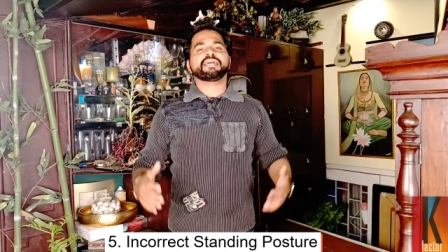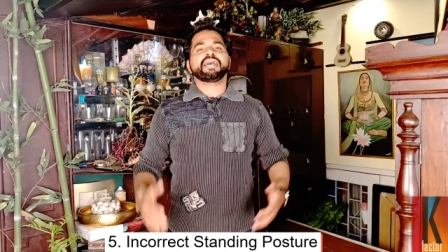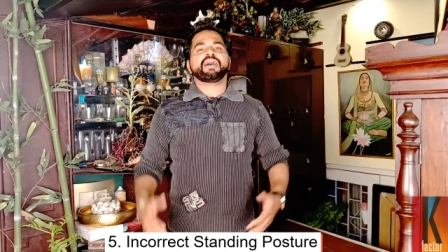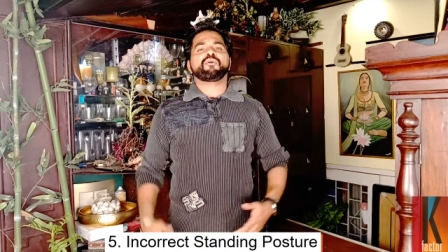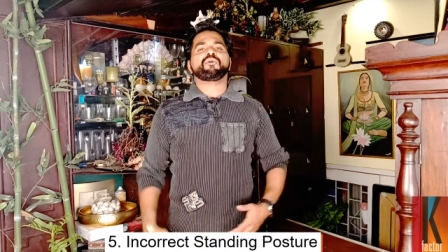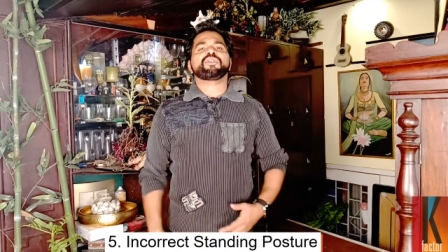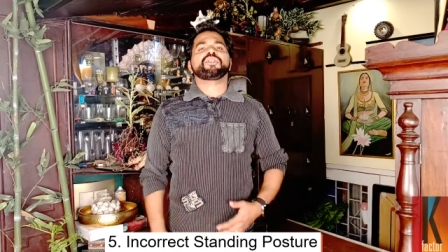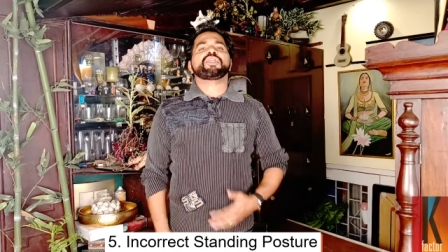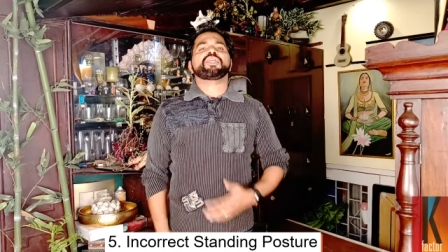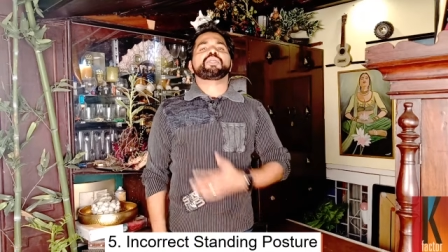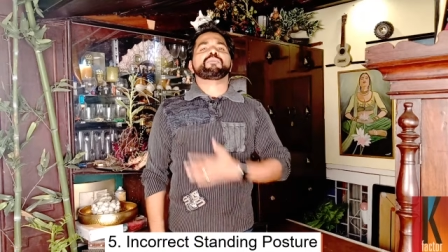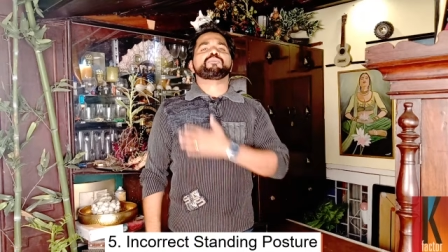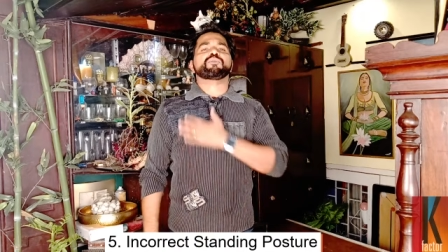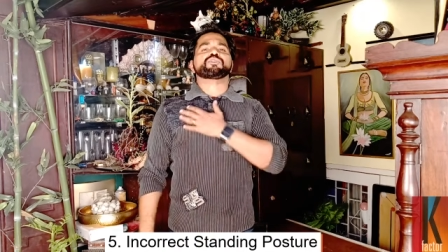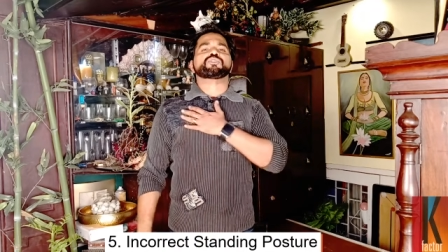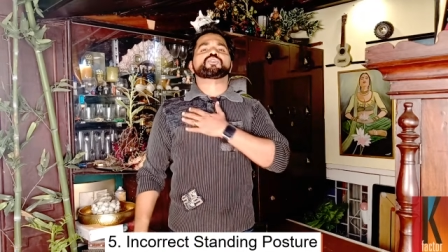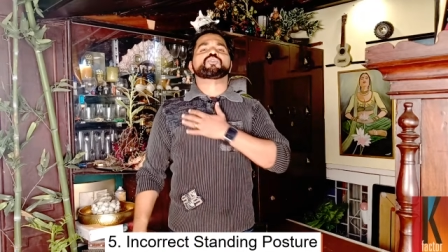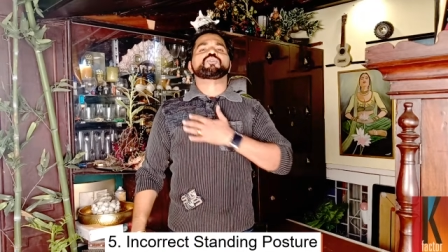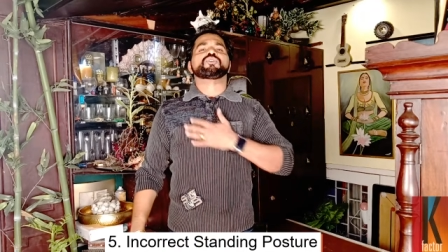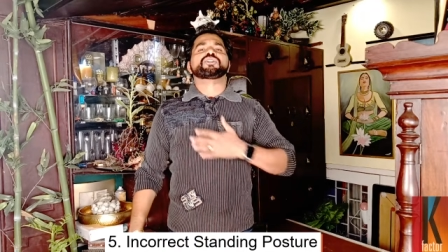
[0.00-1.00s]
I want you to keep
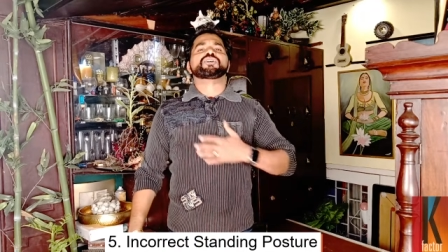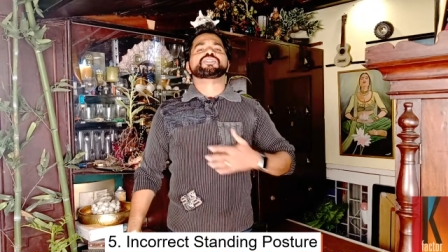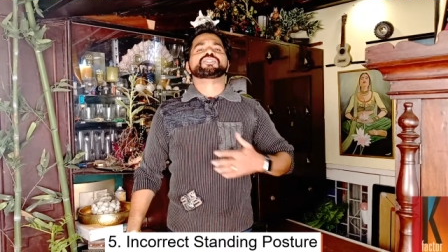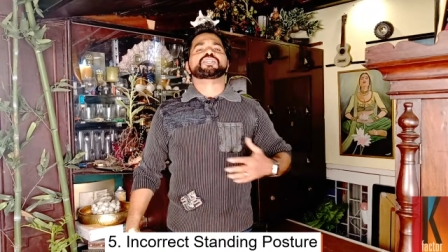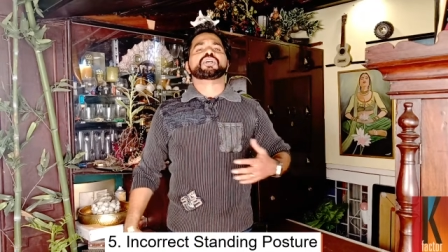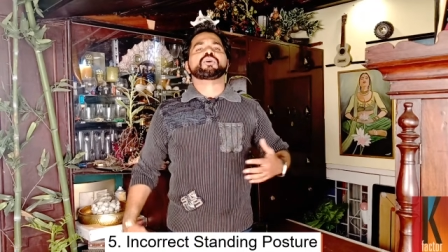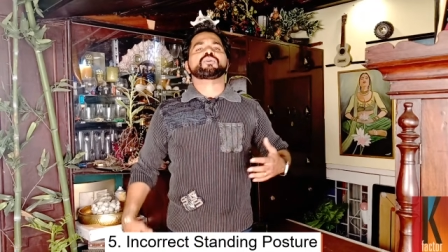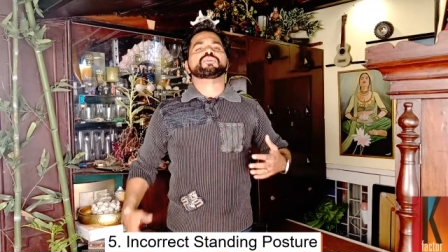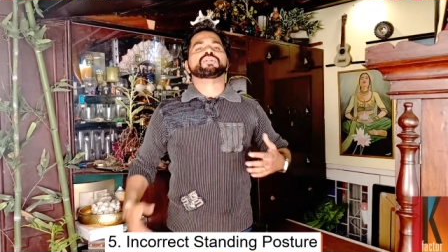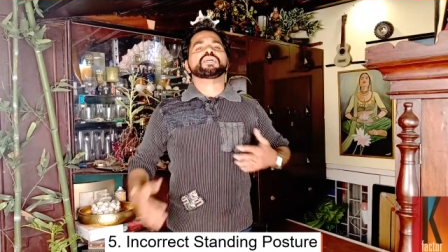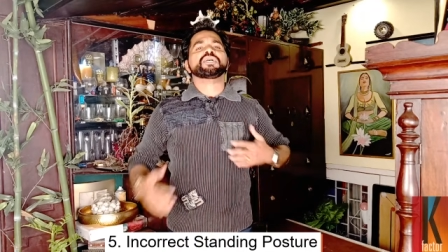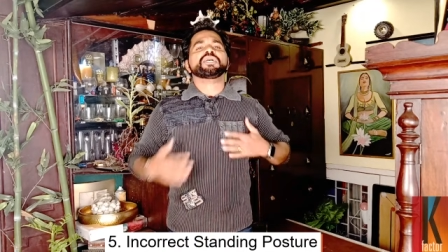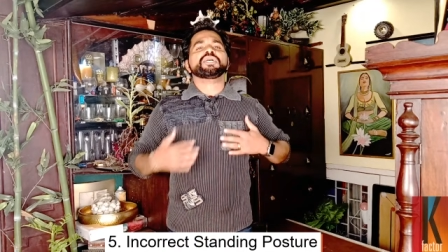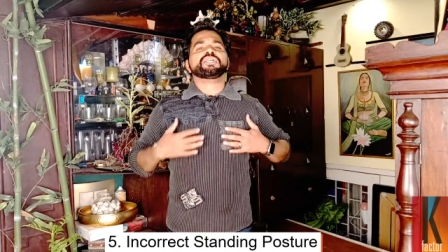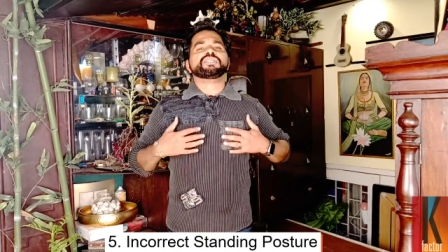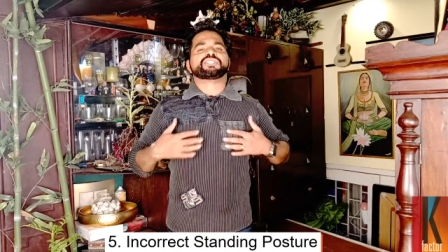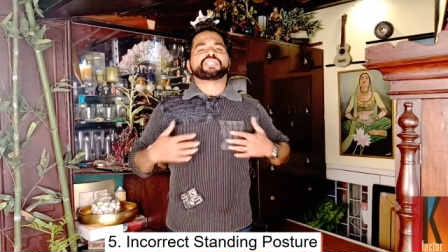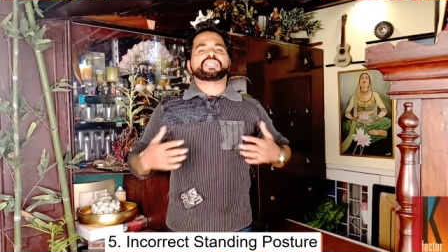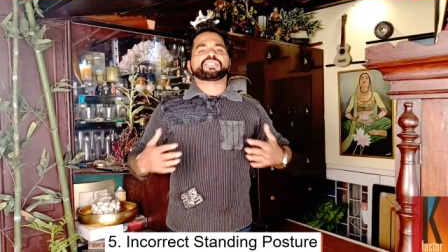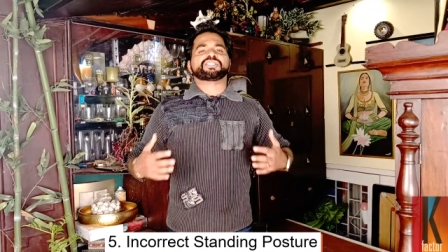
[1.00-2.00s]
your shoulders out,
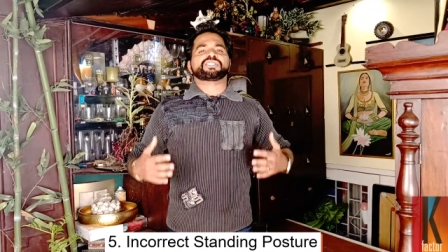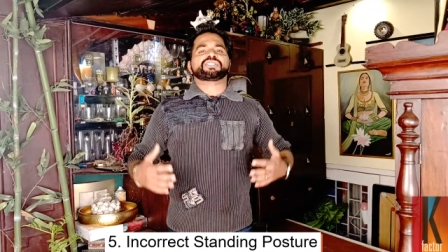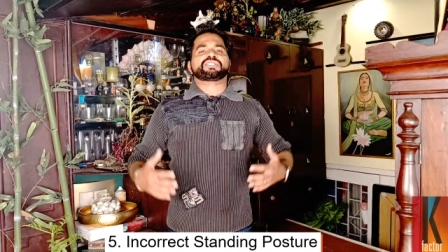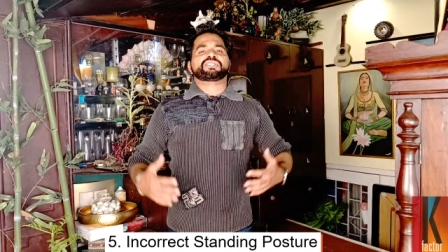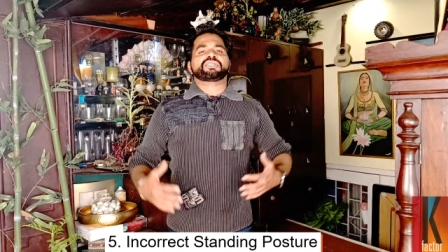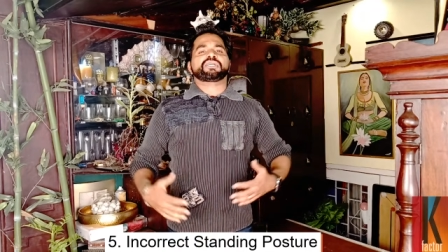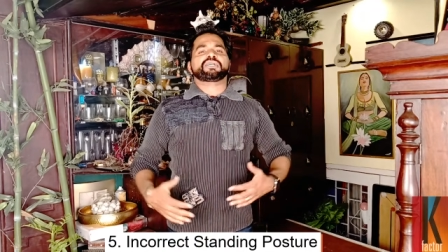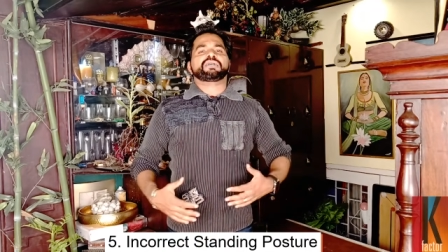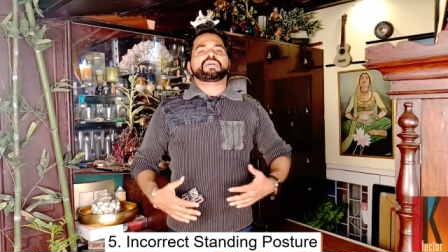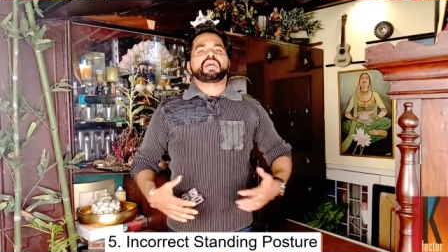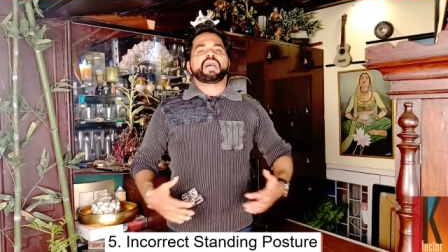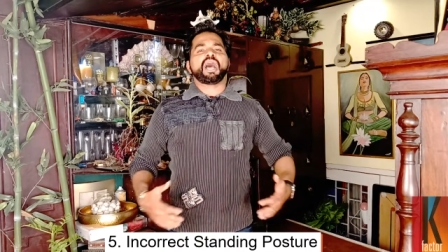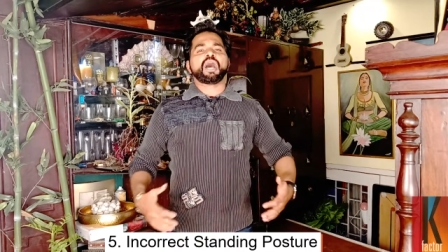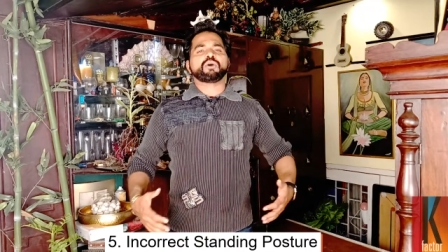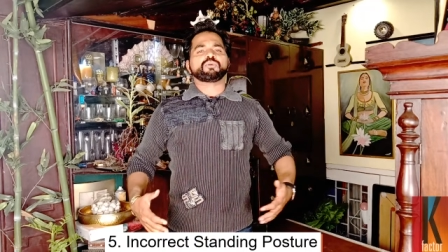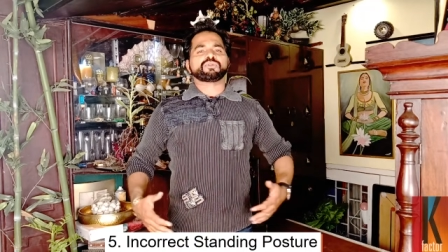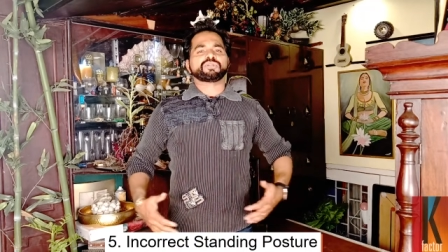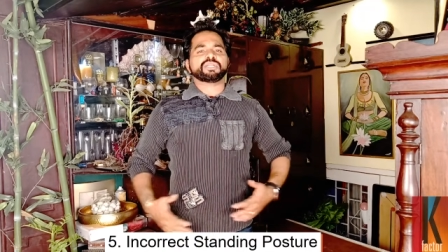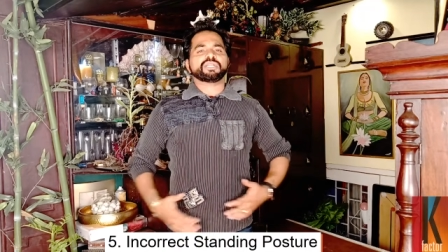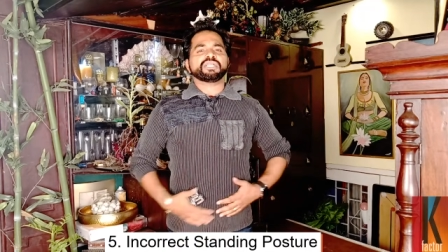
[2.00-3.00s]
chest
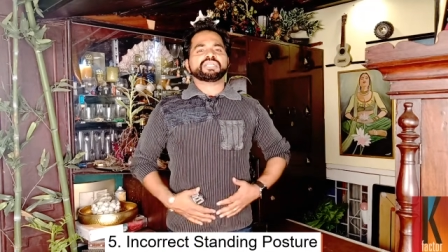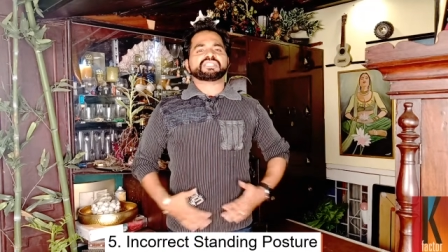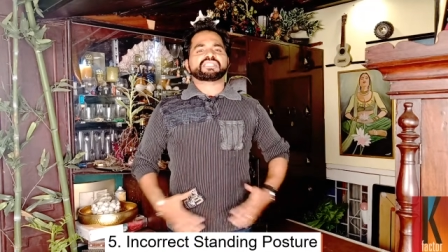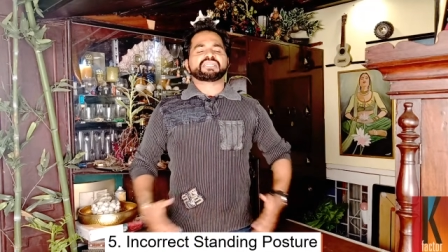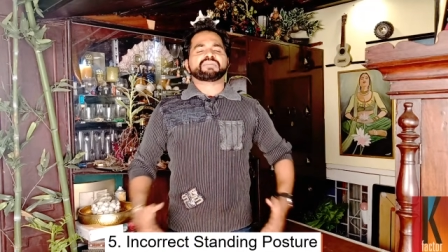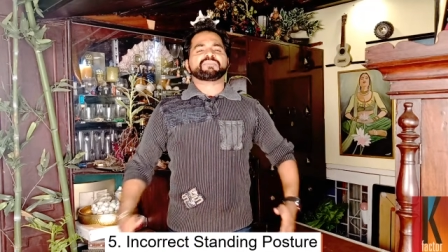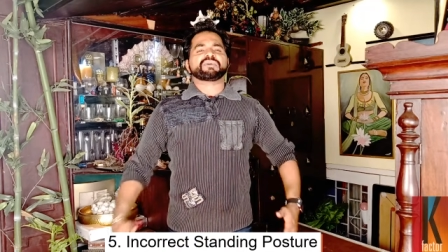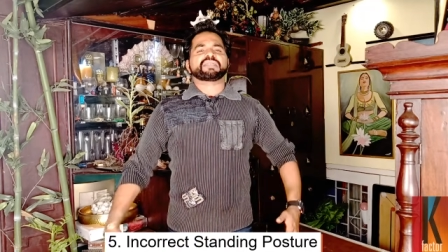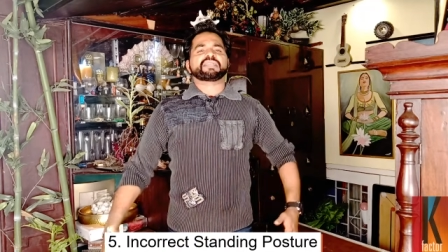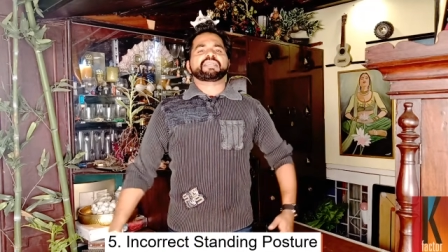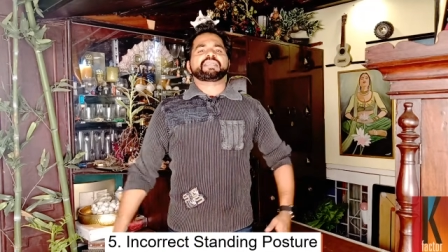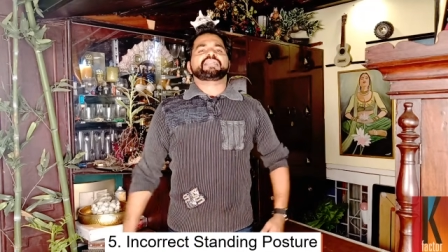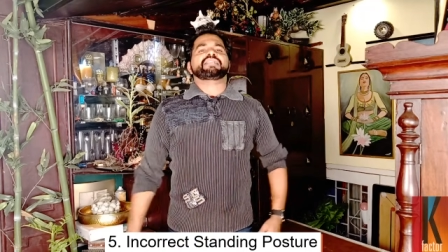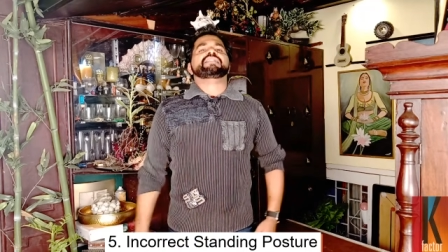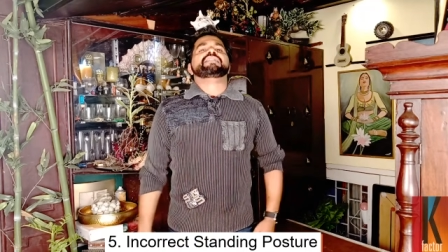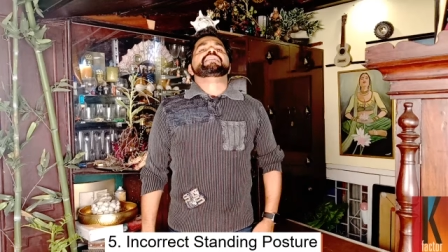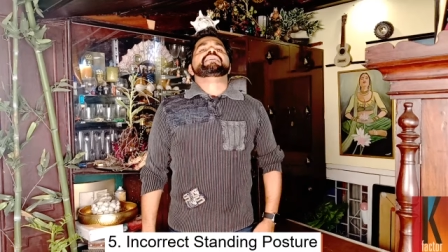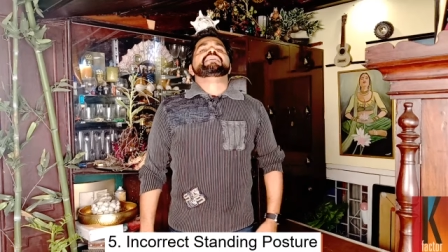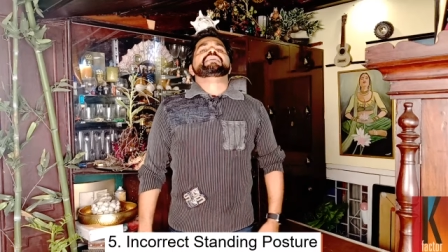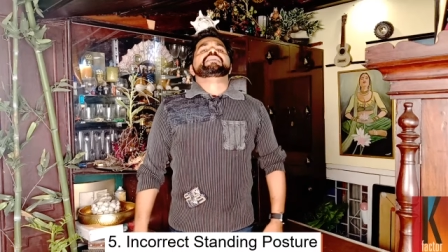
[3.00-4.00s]
out, stomach
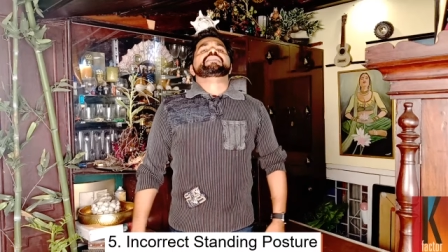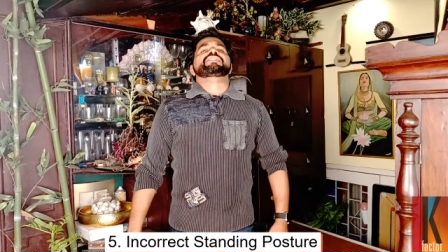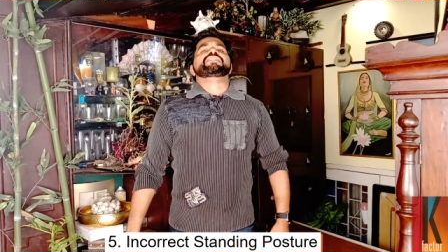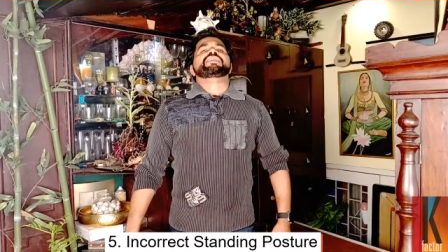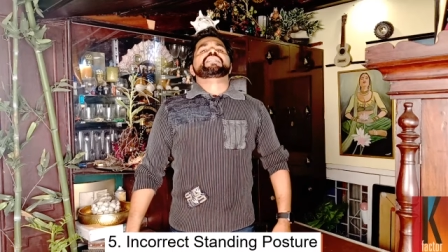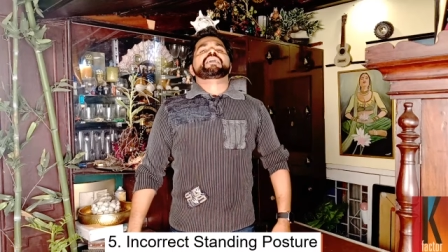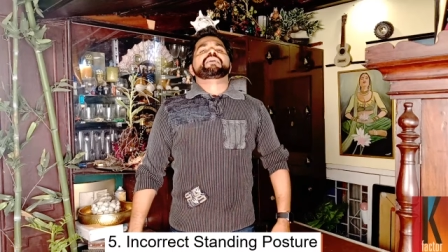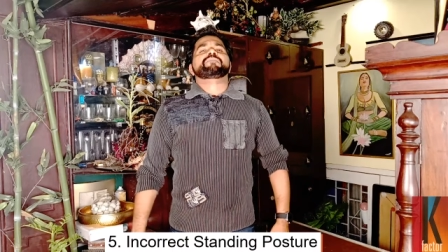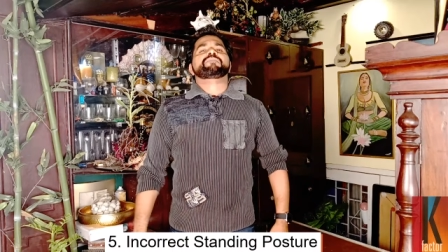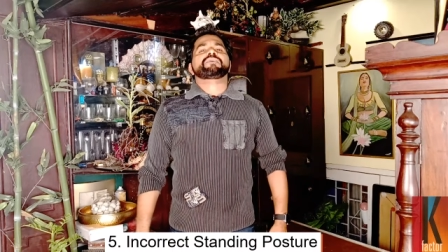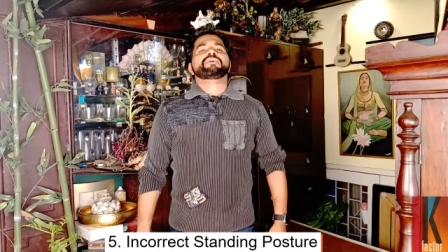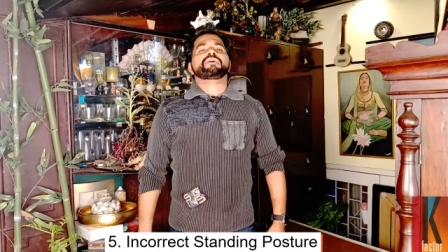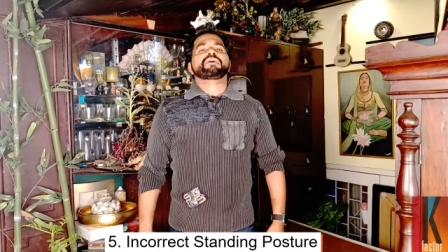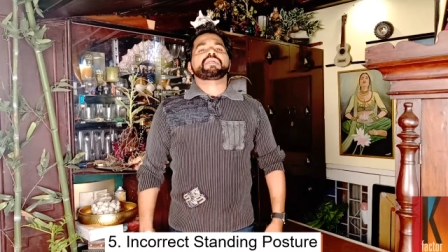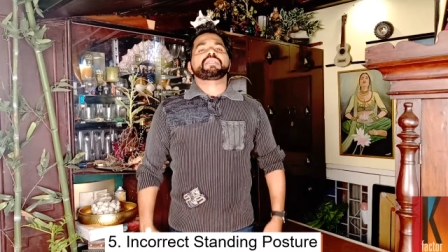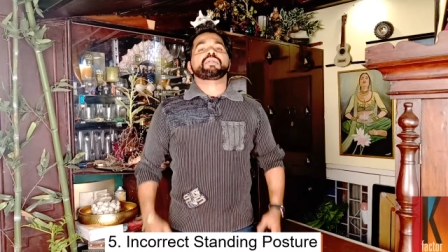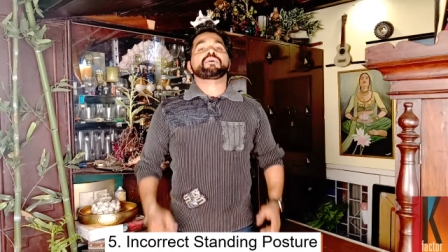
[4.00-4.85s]
in, chin up.